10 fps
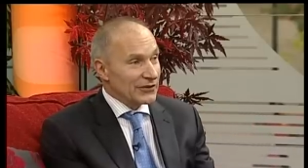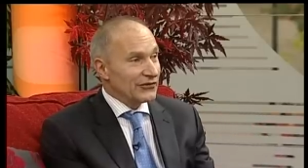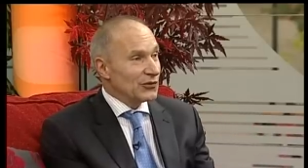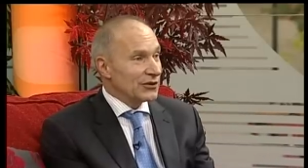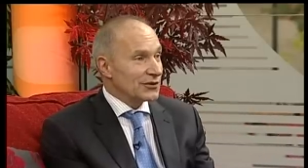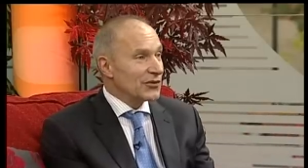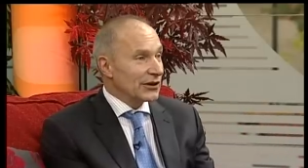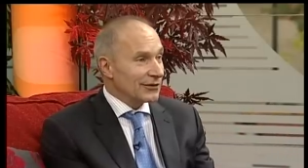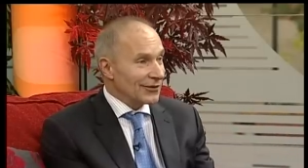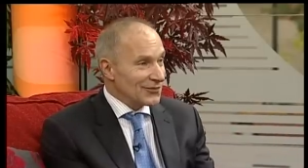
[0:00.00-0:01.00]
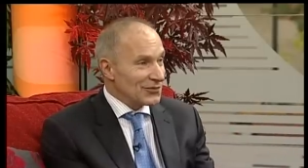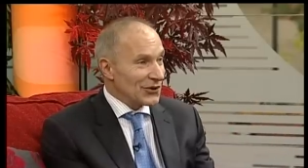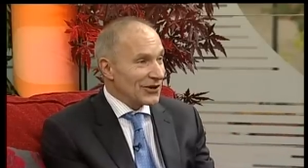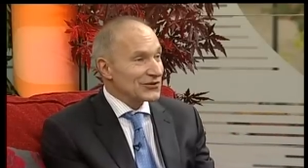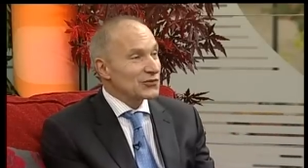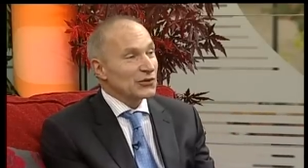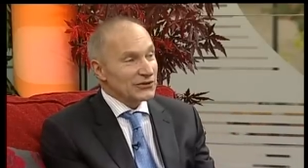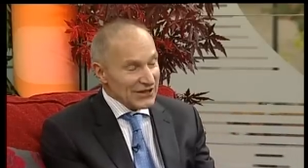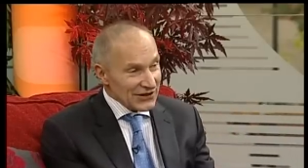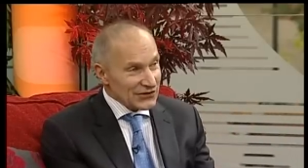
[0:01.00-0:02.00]
If you want to bring your old products, we'll
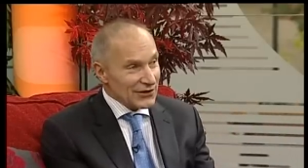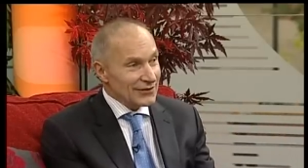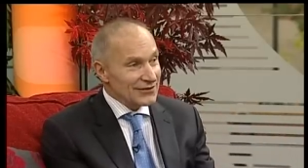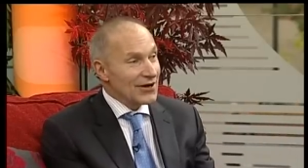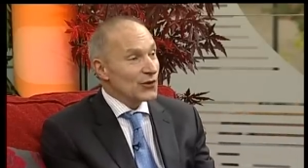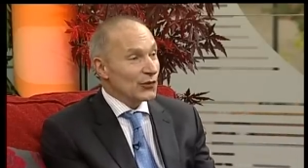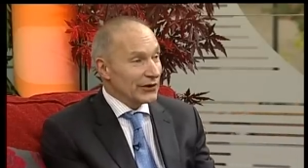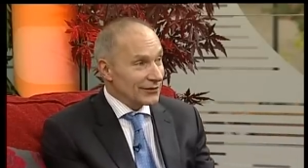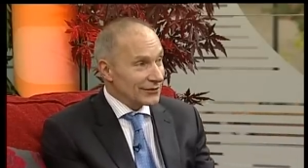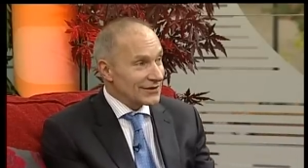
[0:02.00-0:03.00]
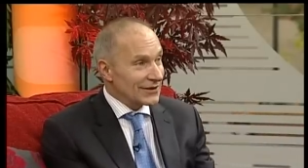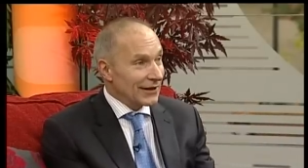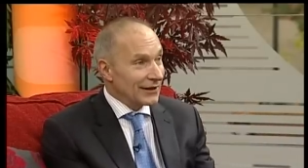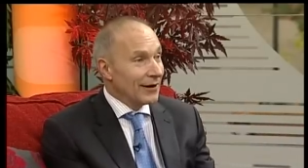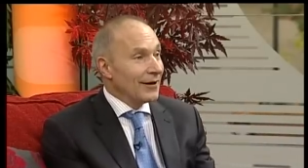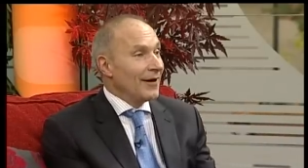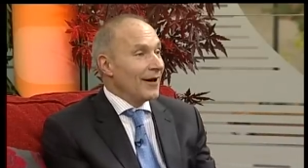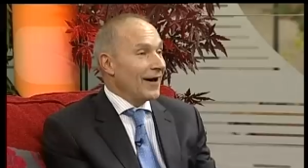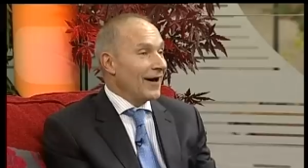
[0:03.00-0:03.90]
test those with your skin. Ooh.